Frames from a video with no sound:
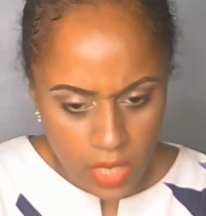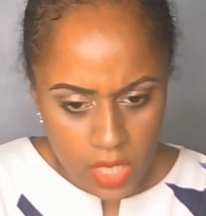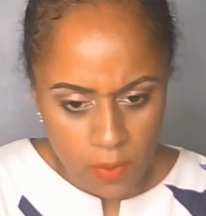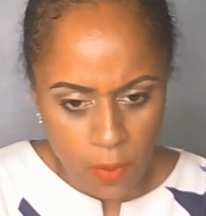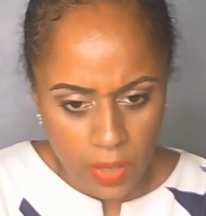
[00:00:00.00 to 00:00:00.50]

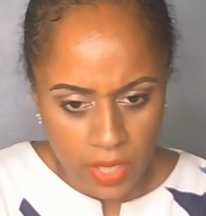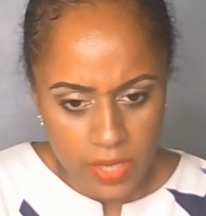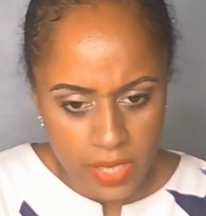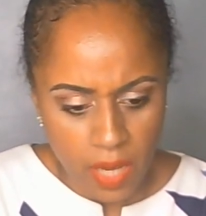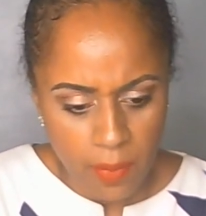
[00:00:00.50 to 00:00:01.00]
So what can
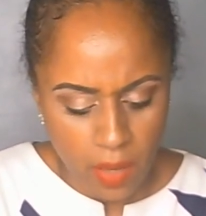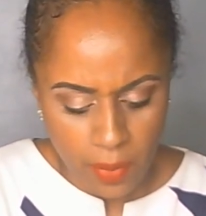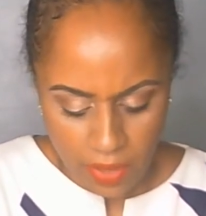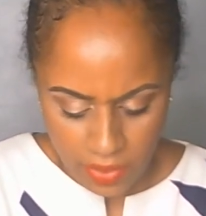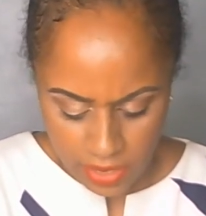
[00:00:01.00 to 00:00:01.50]
you tell me
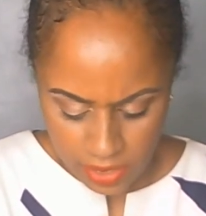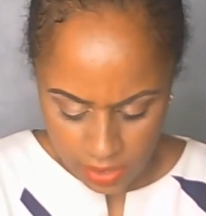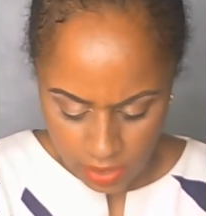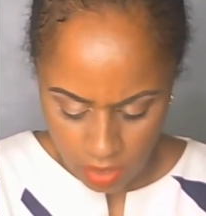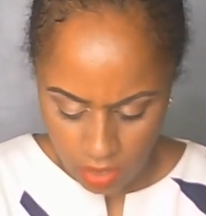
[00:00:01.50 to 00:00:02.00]
about
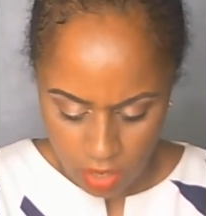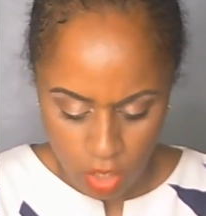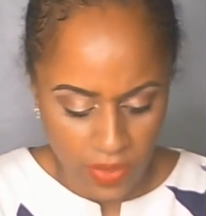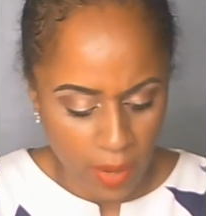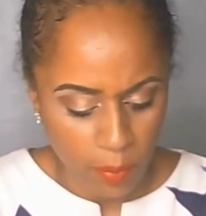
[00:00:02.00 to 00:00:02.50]
this? You
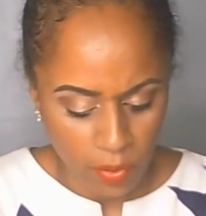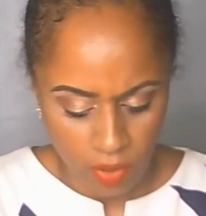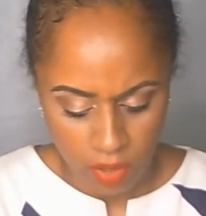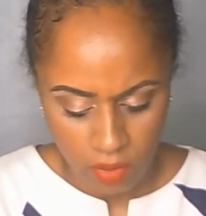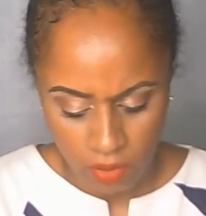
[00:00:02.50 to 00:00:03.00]
got the Emperor,
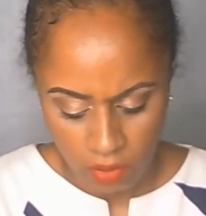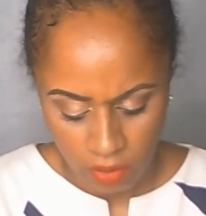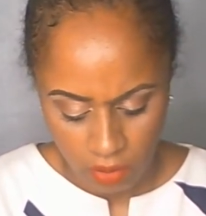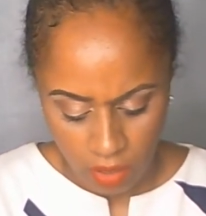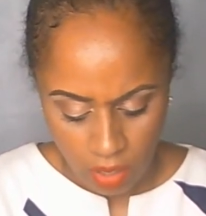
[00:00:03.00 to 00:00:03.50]

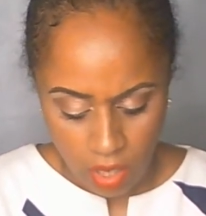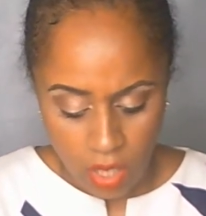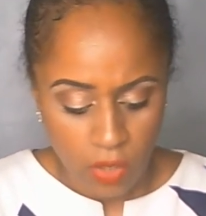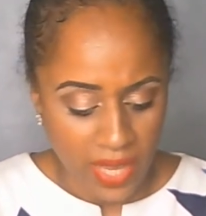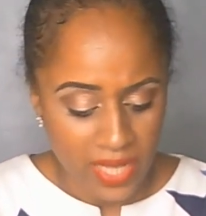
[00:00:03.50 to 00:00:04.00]

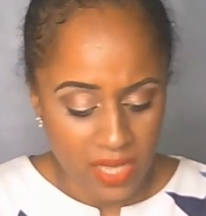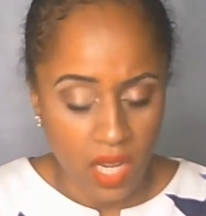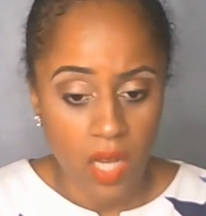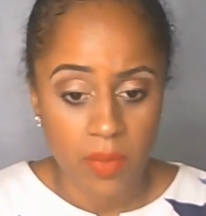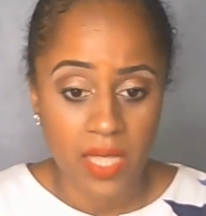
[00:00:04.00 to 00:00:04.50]
you got the Ace of
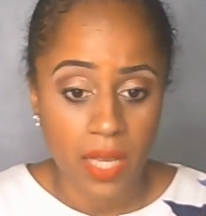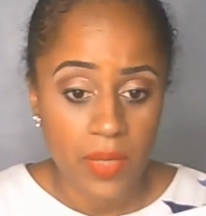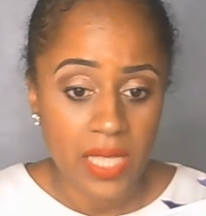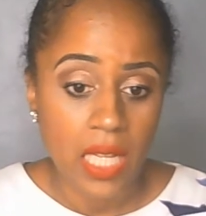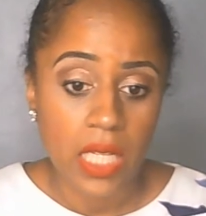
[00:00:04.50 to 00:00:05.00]
Cups. There
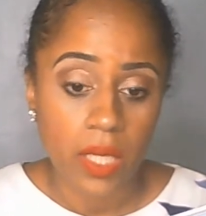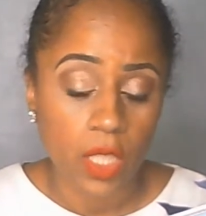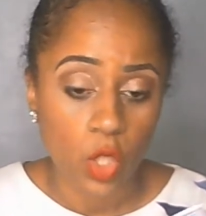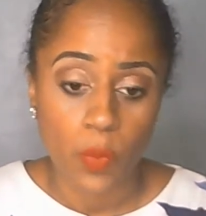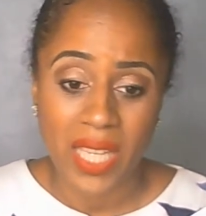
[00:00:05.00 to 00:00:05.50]
was in
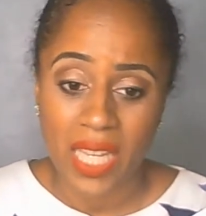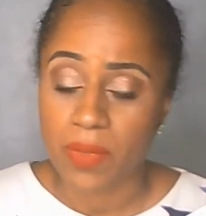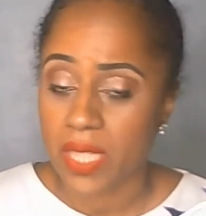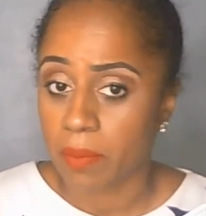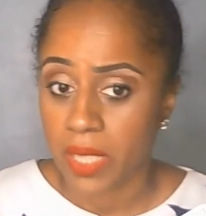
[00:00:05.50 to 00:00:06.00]
the beginning
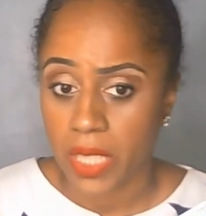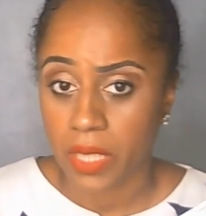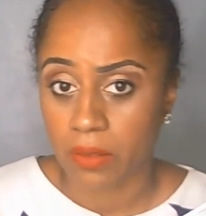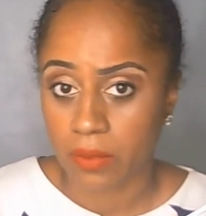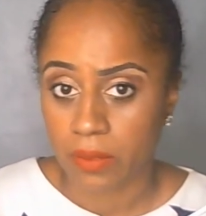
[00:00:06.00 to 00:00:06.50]
somebody.
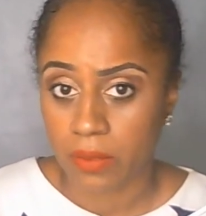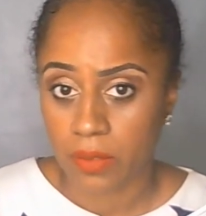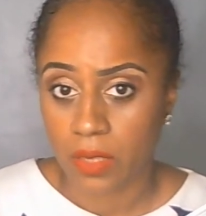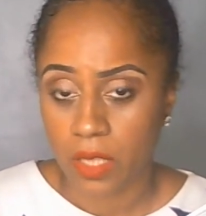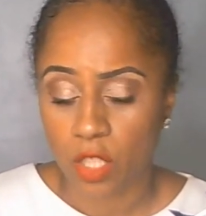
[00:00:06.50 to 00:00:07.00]

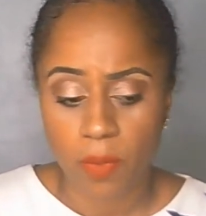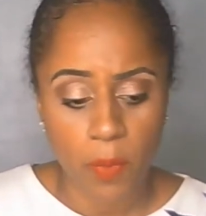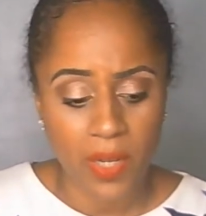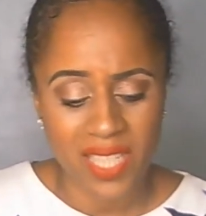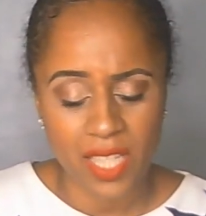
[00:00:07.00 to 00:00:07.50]
Do you
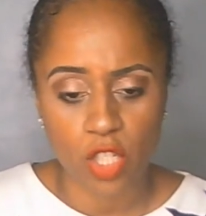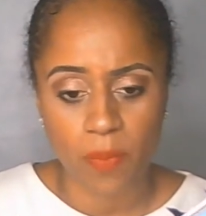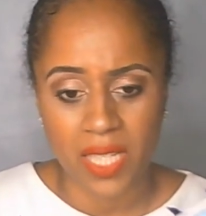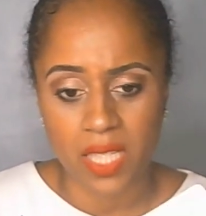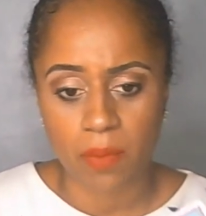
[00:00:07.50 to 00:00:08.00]
remember what I said to you
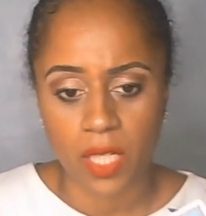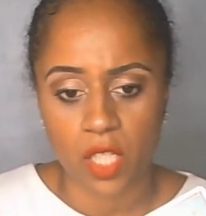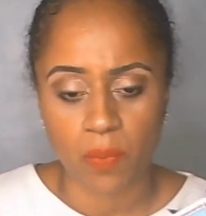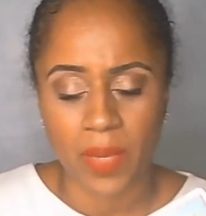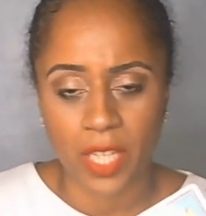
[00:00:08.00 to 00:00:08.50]
about
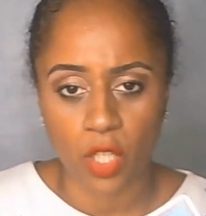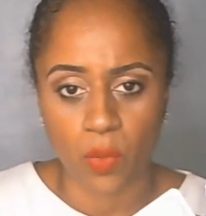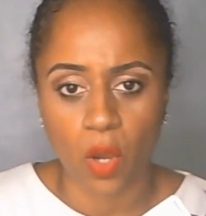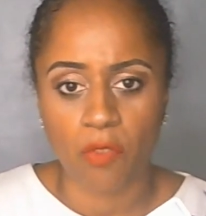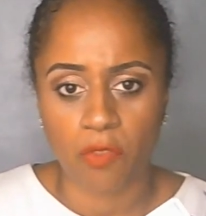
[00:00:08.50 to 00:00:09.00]
somebody's making you
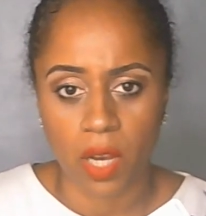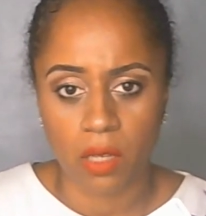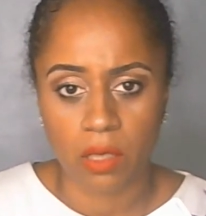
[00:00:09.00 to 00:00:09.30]
an offer?